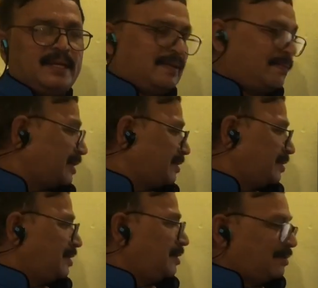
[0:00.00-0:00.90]
But
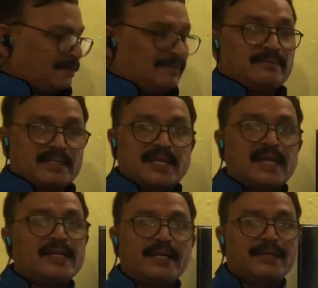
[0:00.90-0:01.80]

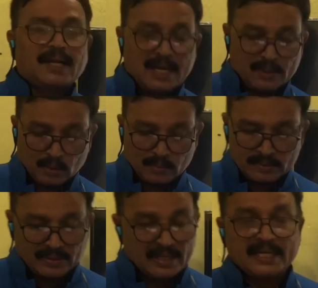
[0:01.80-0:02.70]
standard condoms
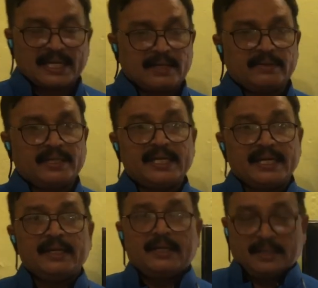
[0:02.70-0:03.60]
will not have any
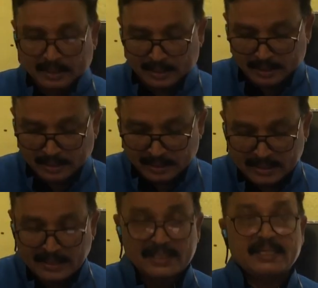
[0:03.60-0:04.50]

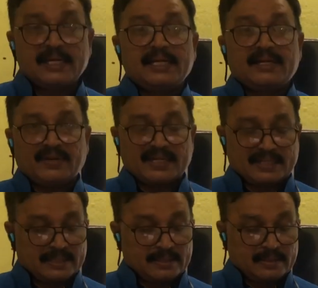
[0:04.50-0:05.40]
structural
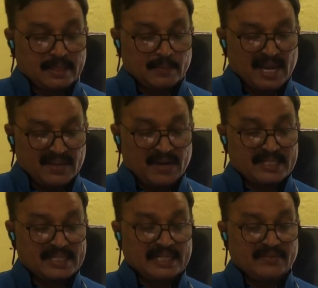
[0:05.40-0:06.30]
defects or
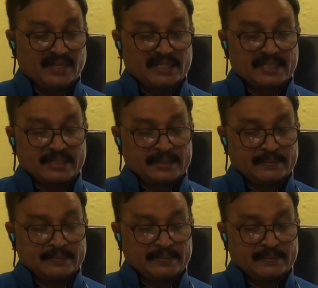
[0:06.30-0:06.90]
manufactural defects.